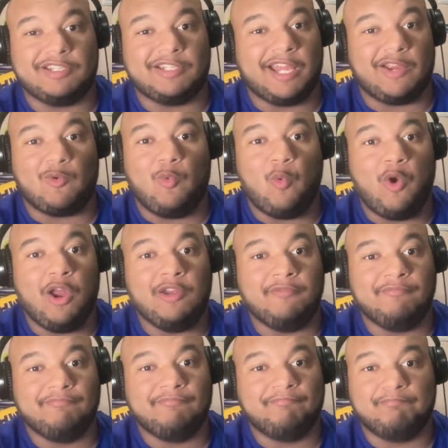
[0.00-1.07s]
it's like
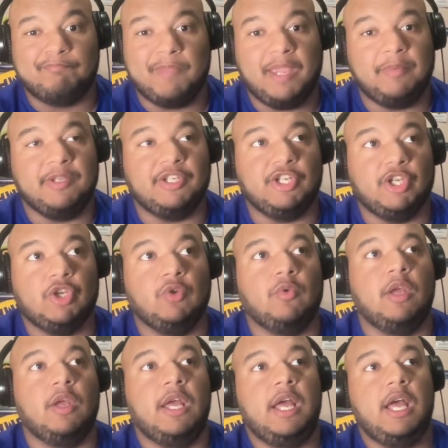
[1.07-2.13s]
1, maybe
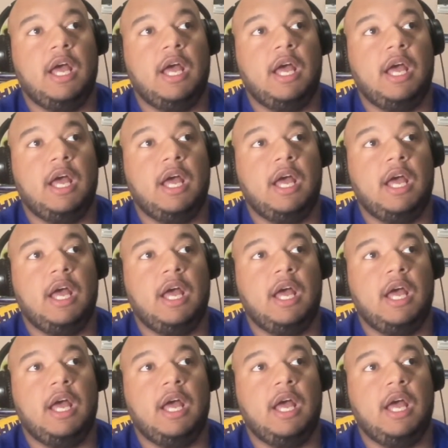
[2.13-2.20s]
2.